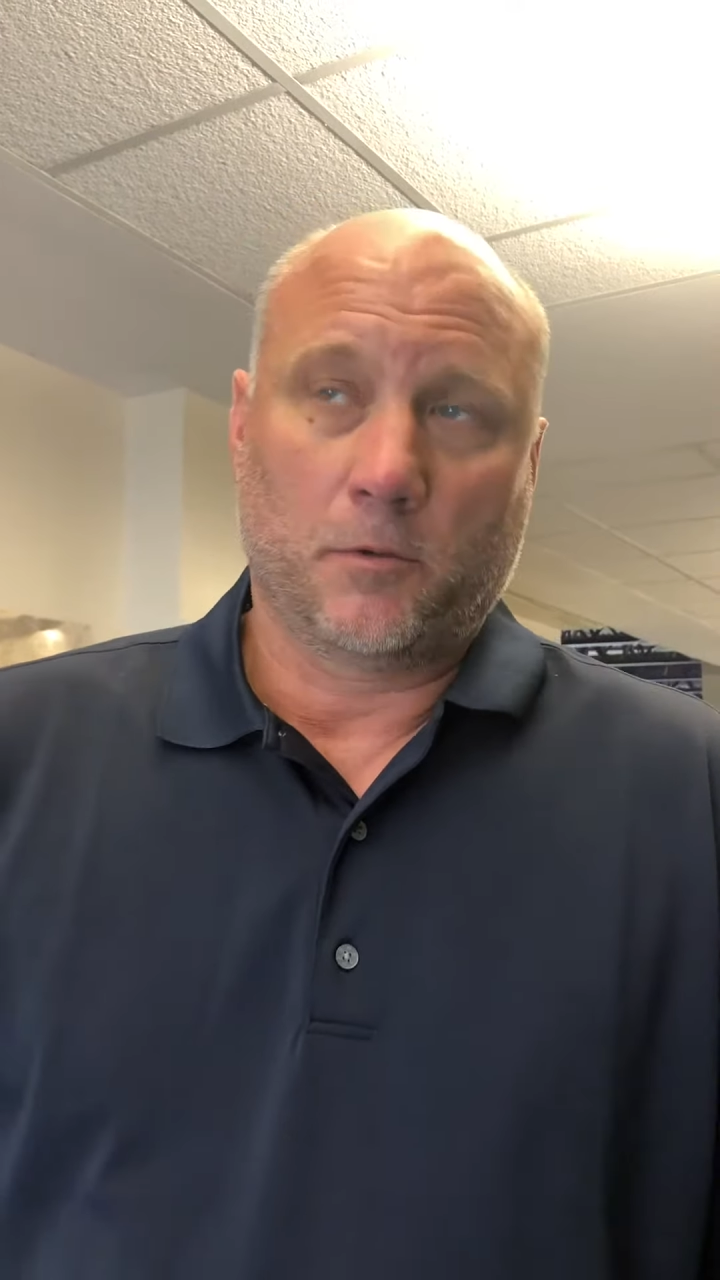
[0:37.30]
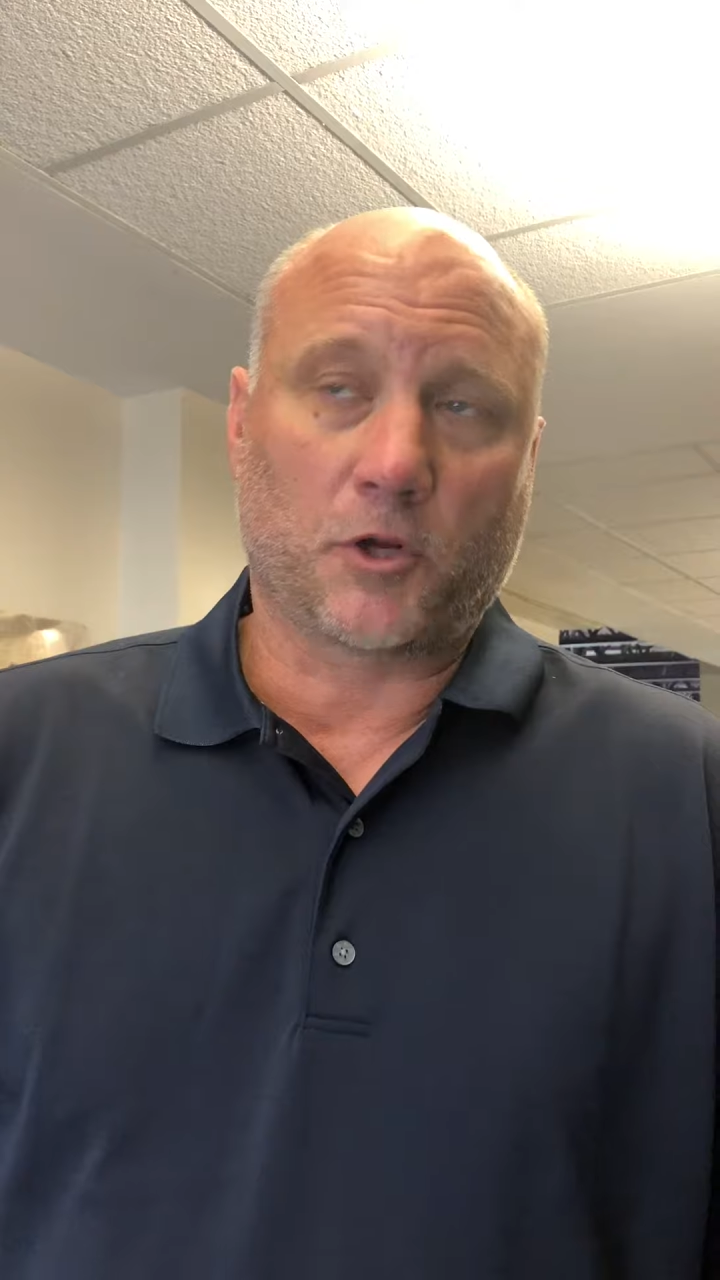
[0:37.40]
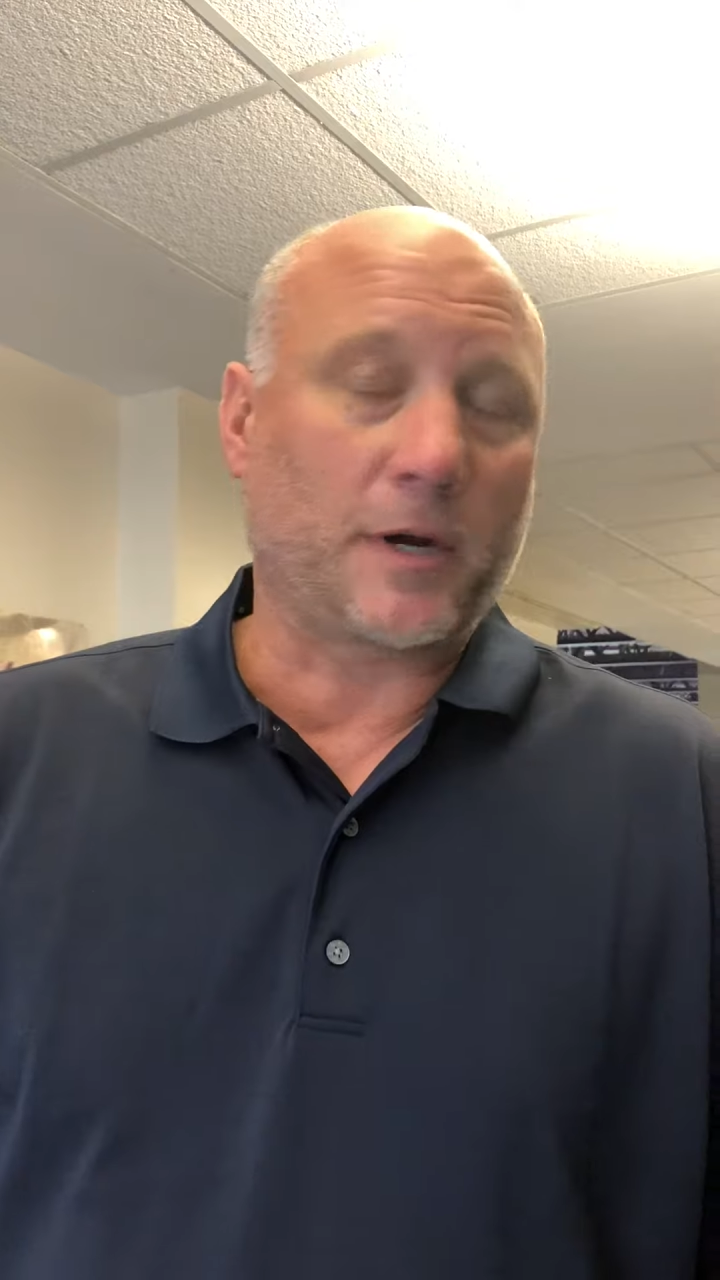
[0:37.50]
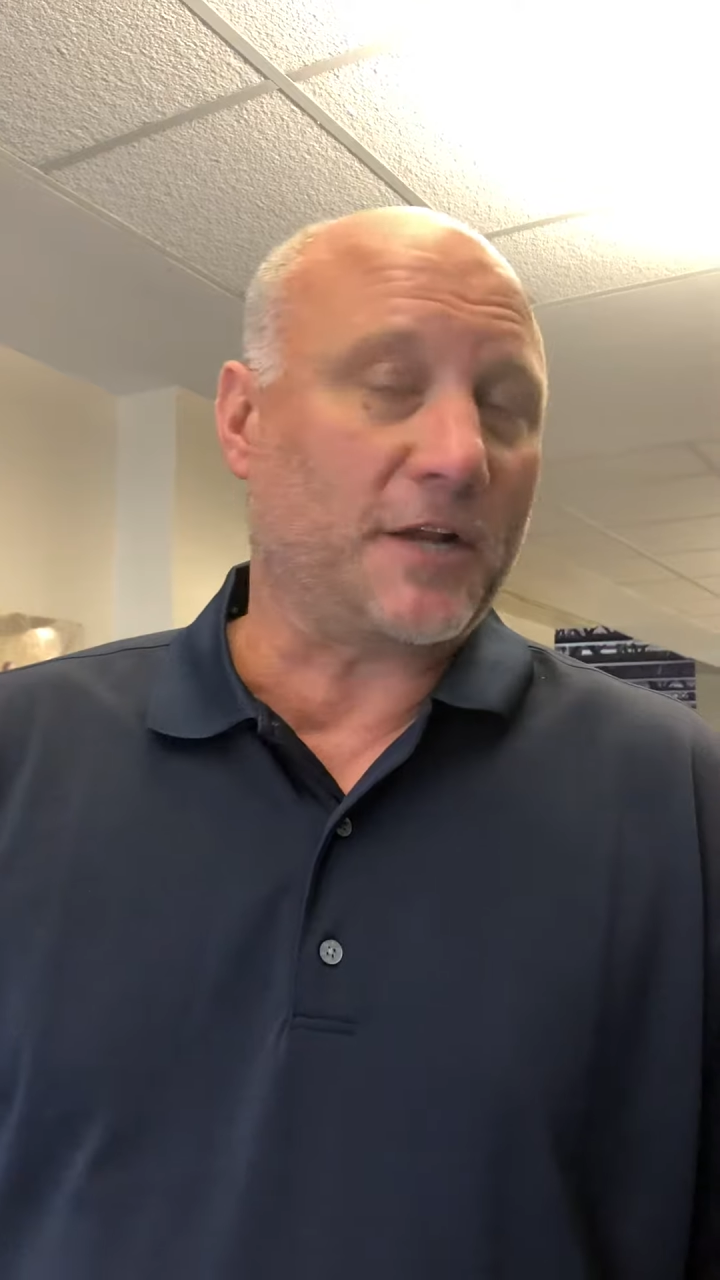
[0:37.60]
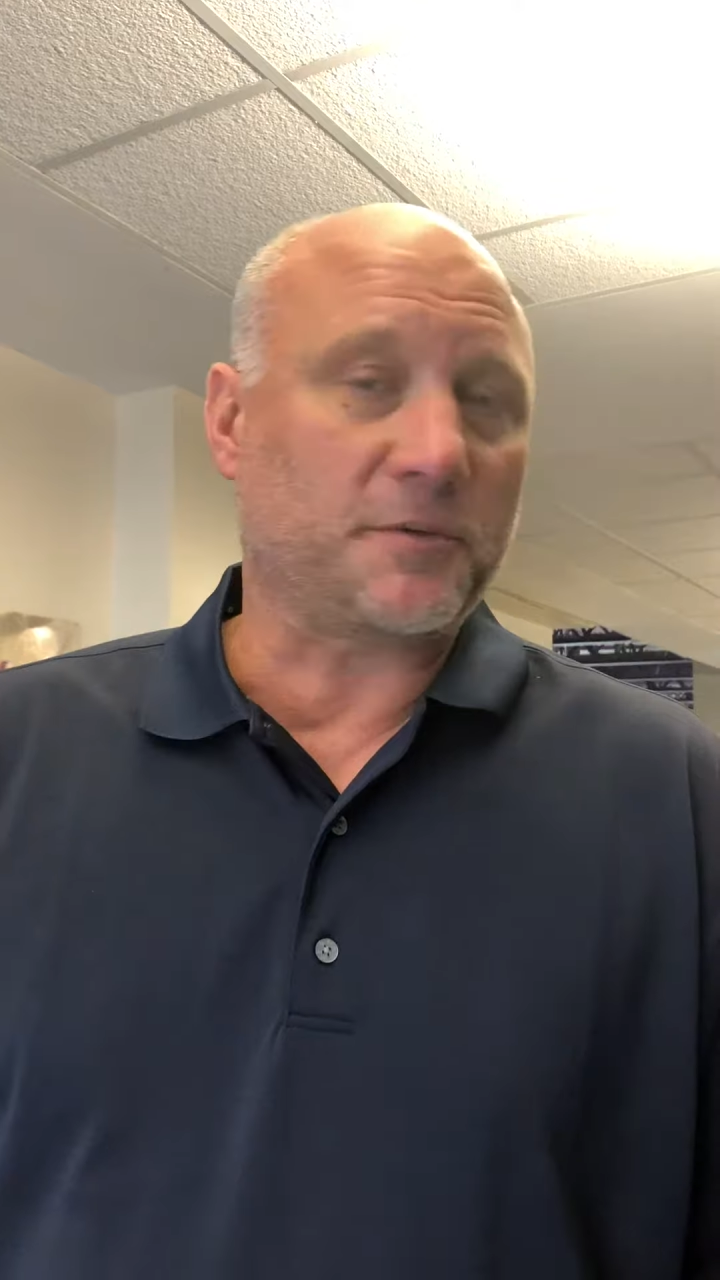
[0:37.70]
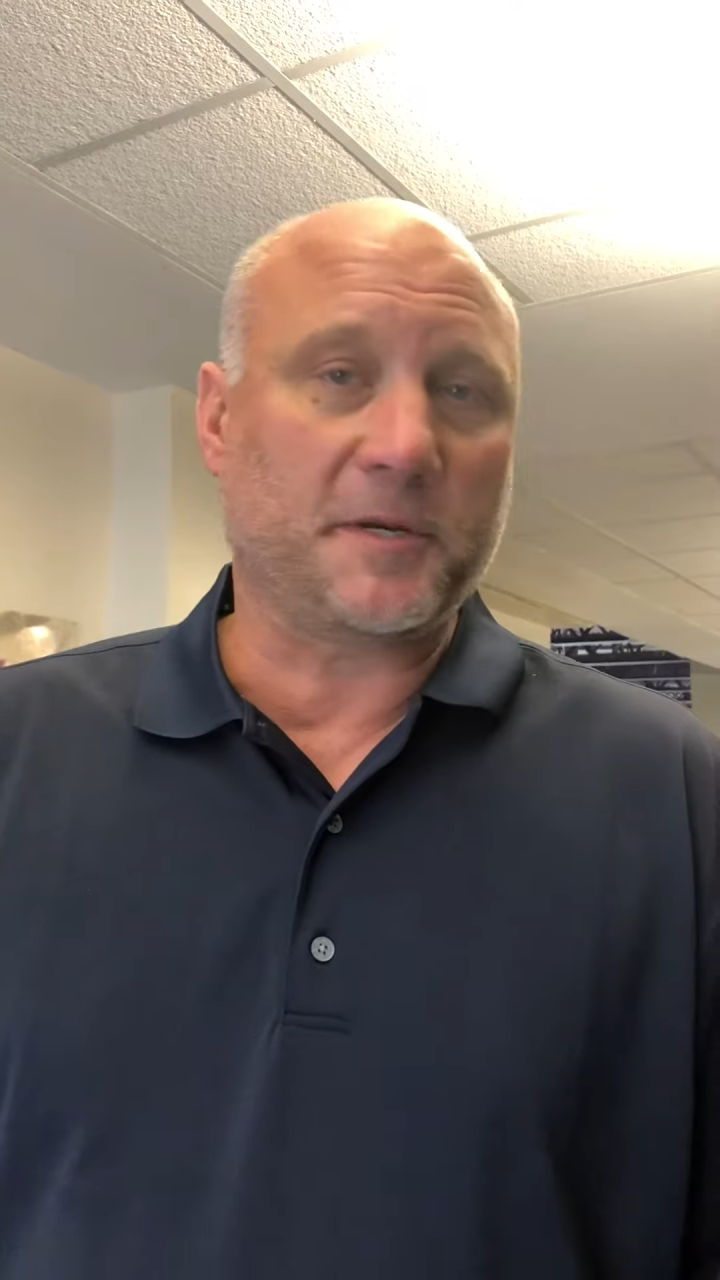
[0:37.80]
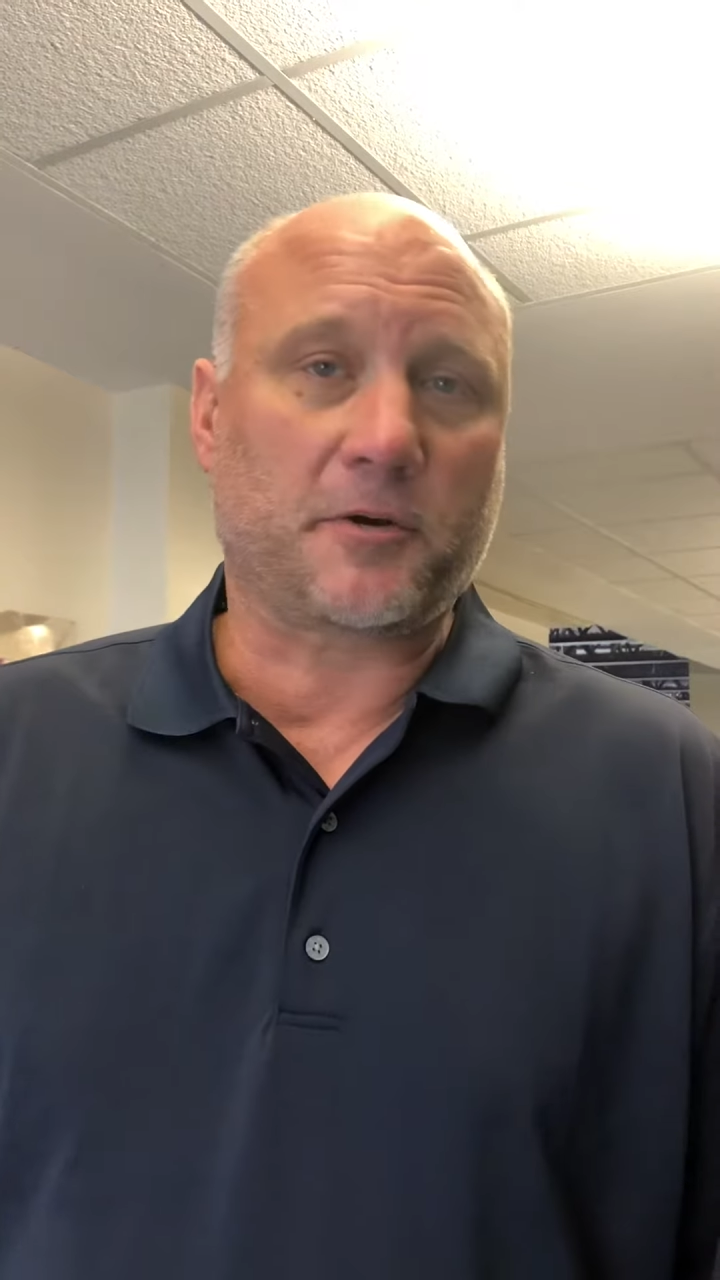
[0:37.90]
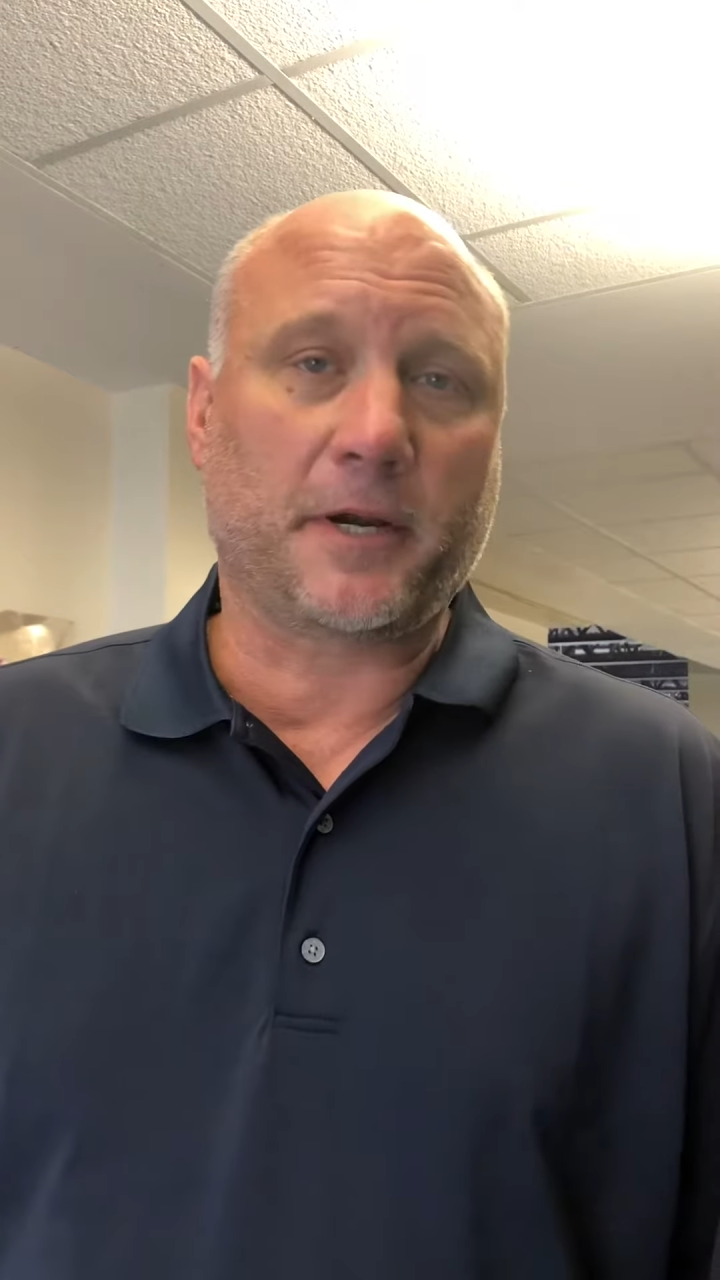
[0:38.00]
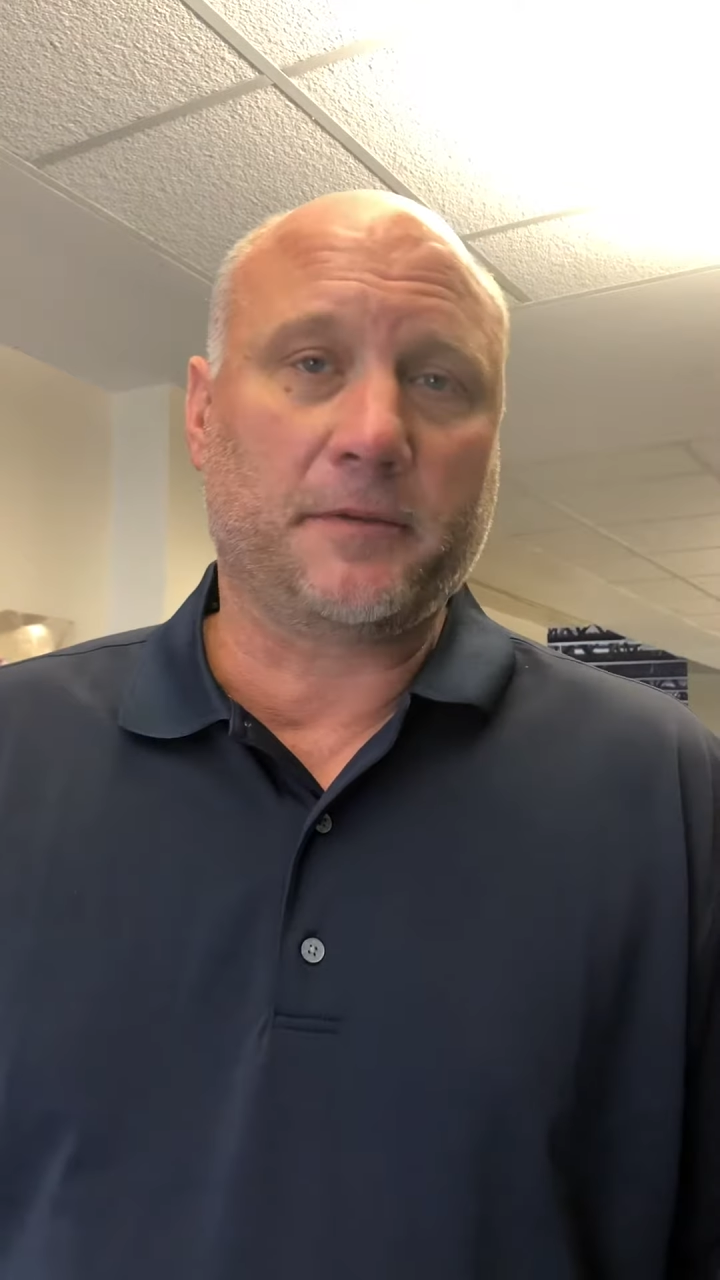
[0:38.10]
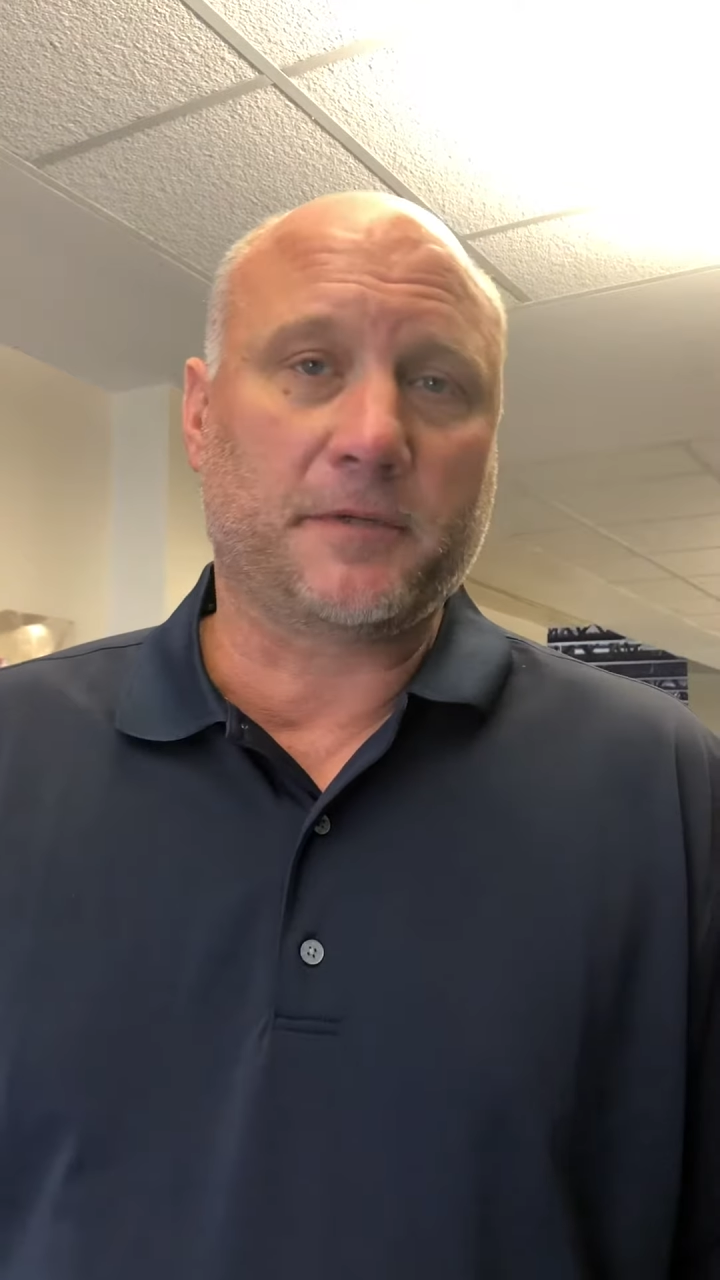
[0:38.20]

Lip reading: Well, the crowds have been great.